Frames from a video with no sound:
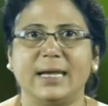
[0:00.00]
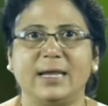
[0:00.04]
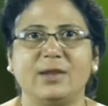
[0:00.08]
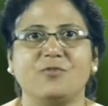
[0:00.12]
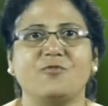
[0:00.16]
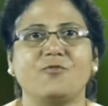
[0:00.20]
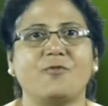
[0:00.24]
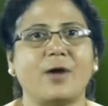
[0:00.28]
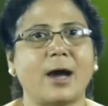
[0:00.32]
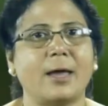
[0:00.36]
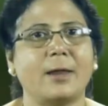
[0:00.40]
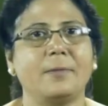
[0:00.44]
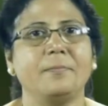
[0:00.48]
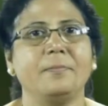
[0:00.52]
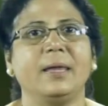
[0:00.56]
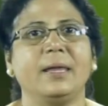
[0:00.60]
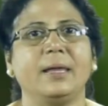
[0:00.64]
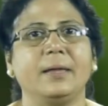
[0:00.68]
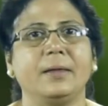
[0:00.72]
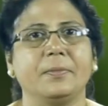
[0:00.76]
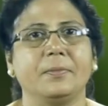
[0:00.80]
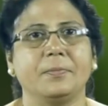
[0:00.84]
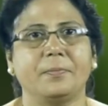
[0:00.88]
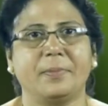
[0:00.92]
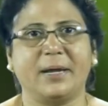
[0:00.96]
in
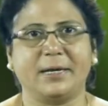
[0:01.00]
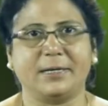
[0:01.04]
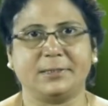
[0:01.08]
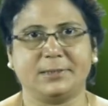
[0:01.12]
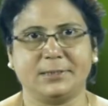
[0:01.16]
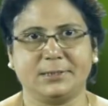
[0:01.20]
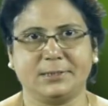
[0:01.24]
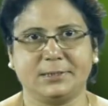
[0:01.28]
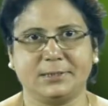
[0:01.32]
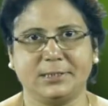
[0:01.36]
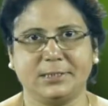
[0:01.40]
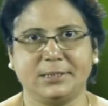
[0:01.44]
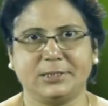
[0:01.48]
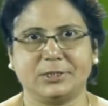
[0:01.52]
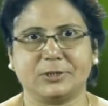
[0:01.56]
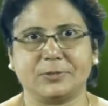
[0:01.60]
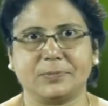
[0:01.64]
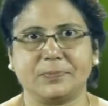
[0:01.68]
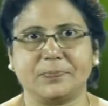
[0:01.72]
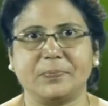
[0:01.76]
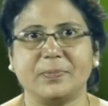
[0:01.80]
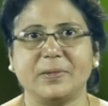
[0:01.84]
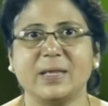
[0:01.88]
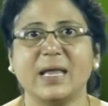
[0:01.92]
farming practices.